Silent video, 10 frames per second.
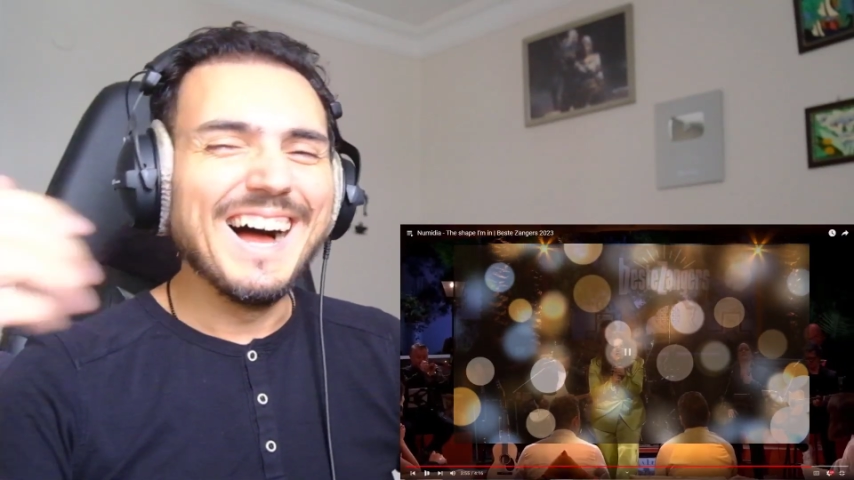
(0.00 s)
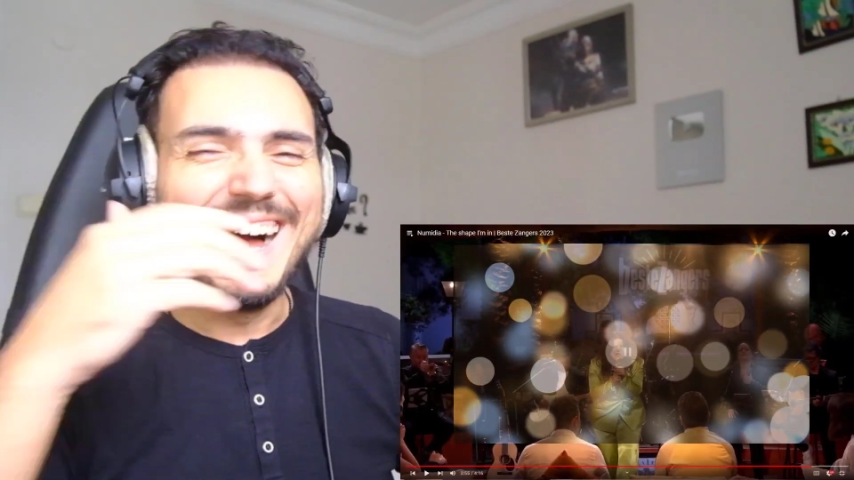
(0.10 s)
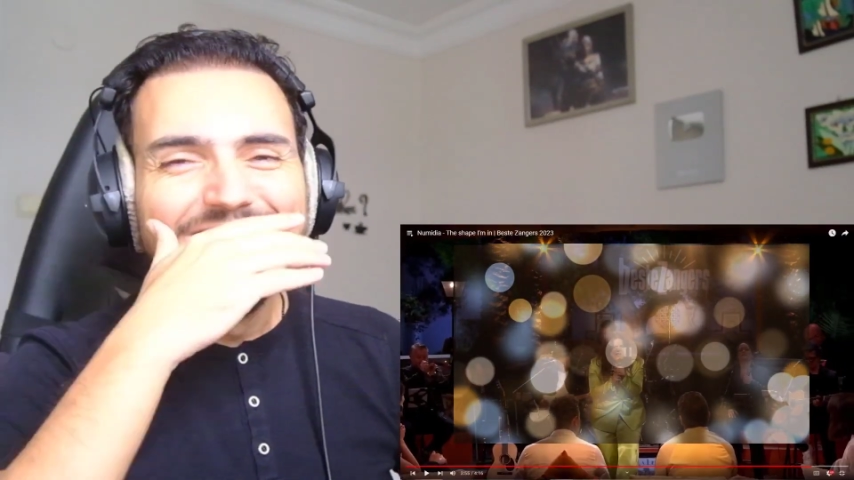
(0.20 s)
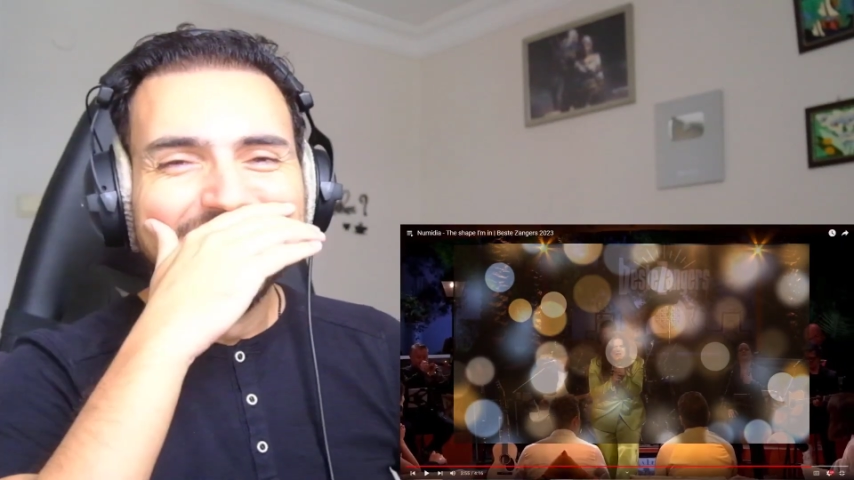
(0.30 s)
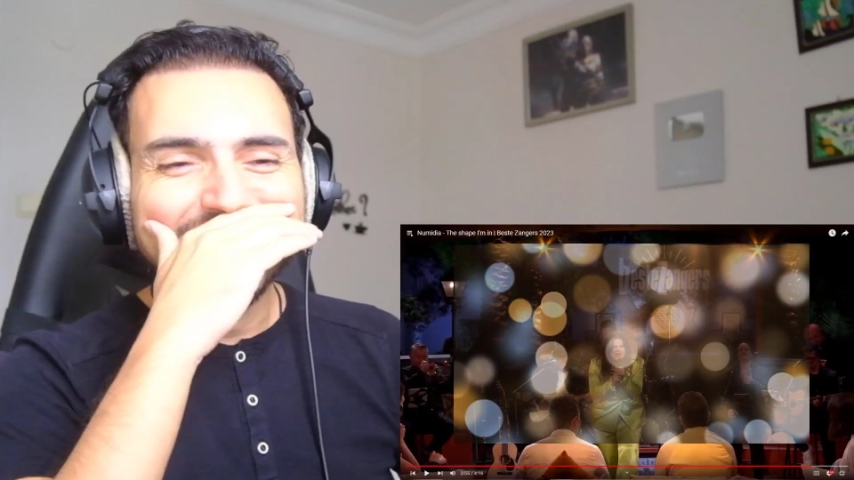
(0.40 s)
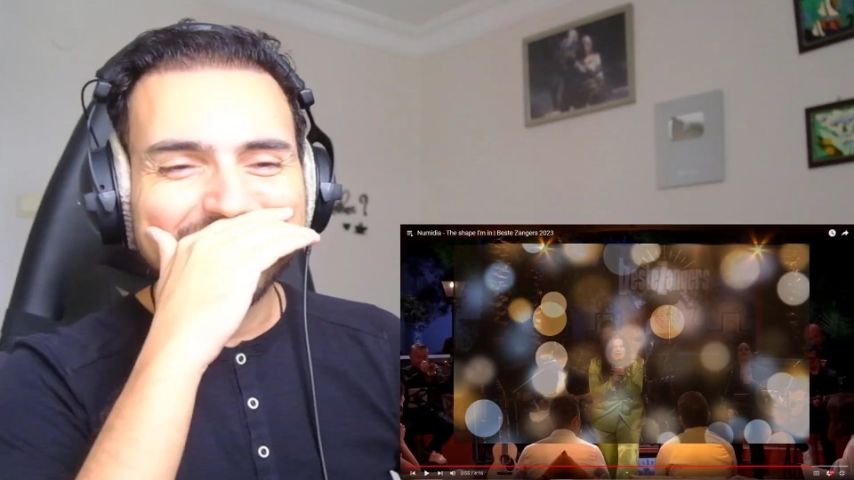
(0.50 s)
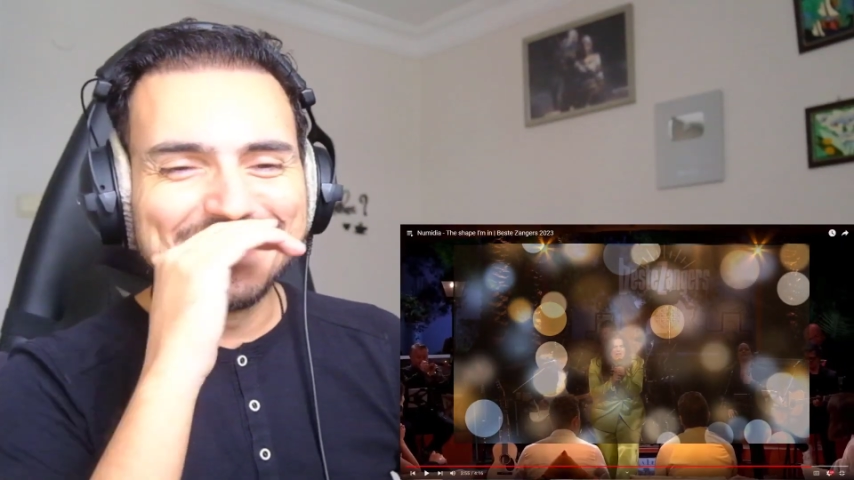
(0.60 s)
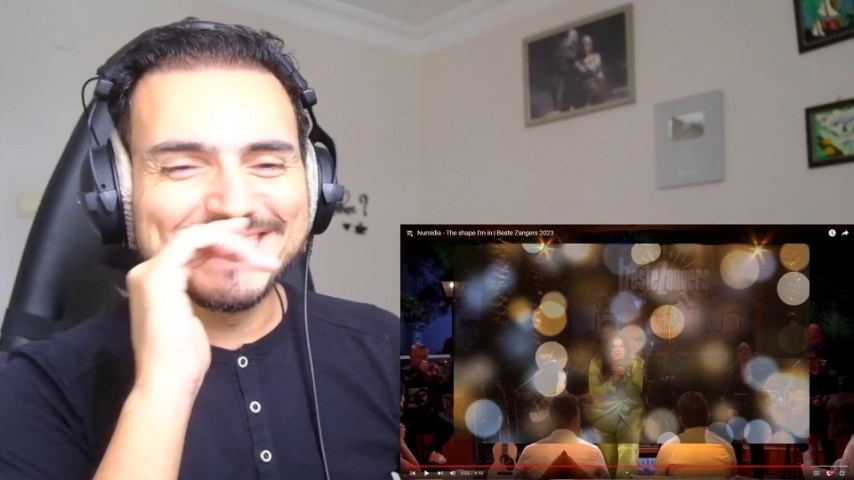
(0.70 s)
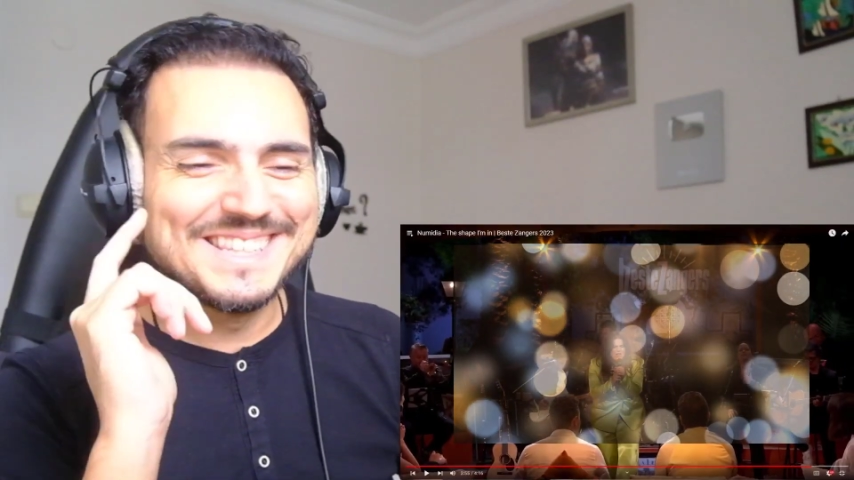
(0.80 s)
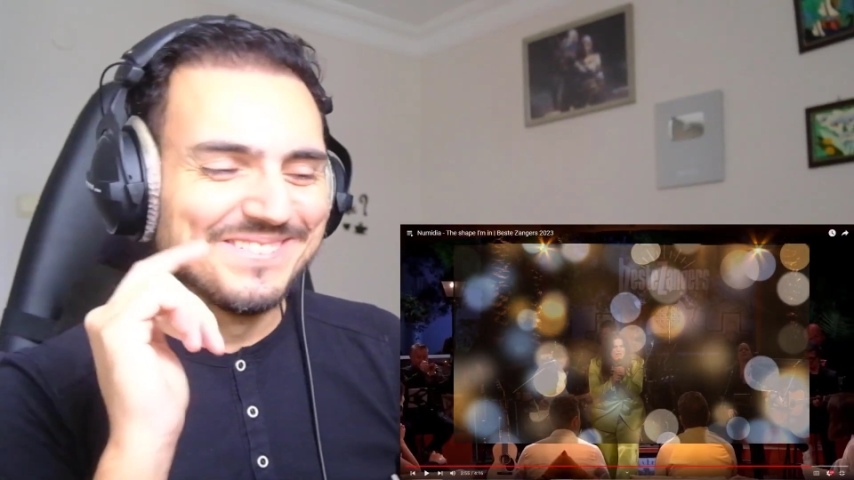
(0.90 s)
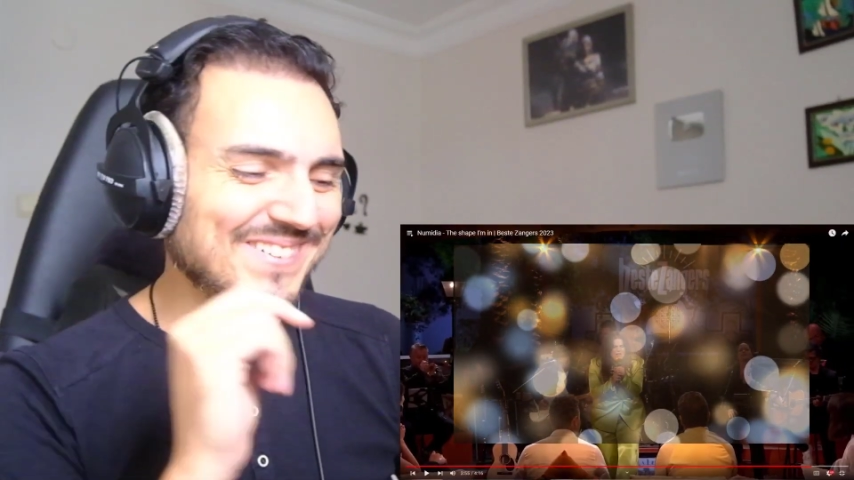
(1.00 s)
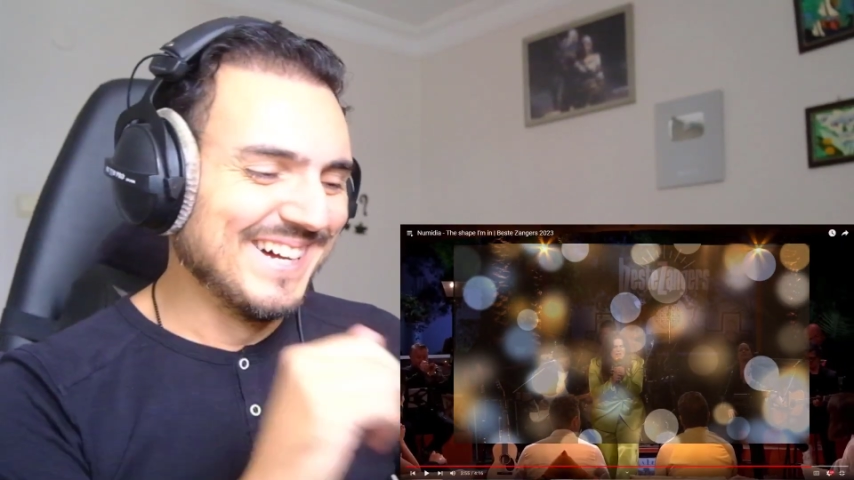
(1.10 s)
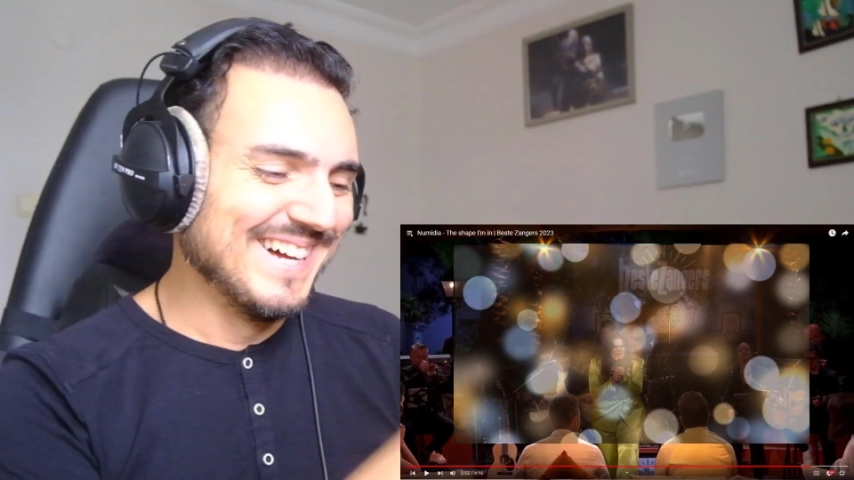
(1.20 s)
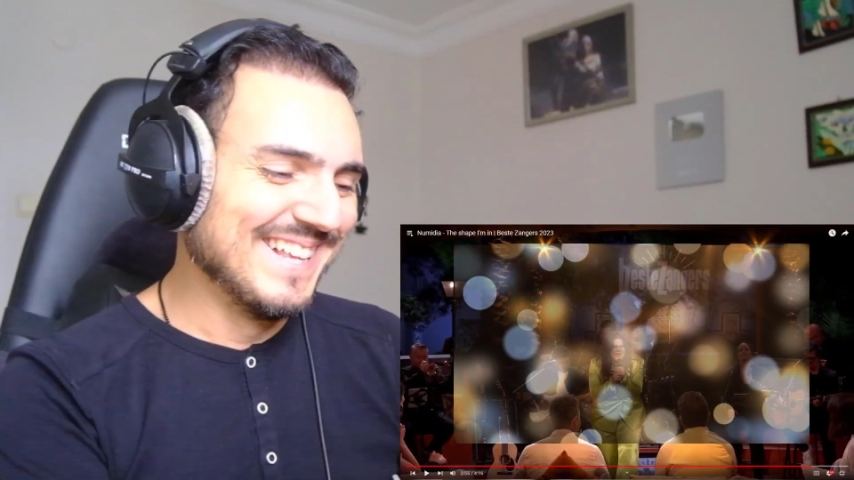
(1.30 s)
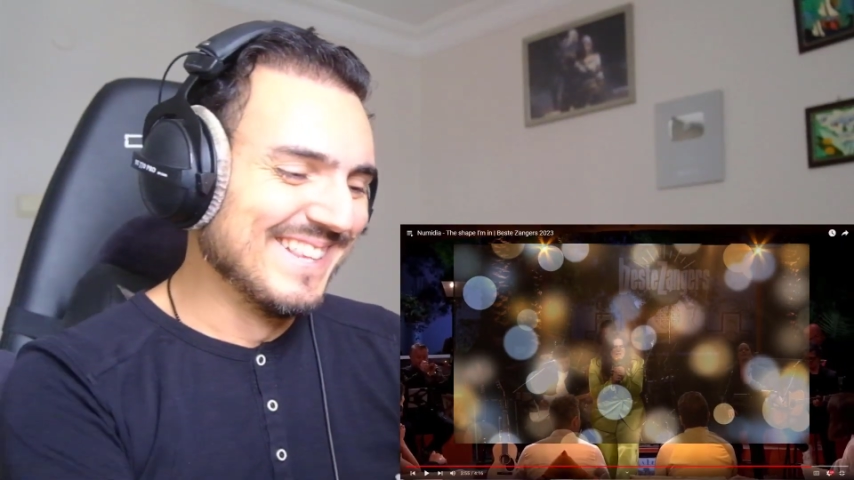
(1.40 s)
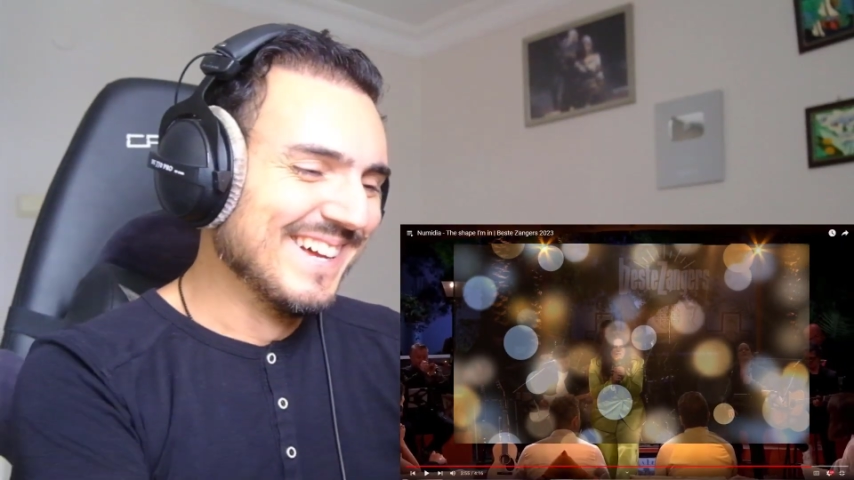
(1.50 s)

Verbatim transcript: I Look at the man.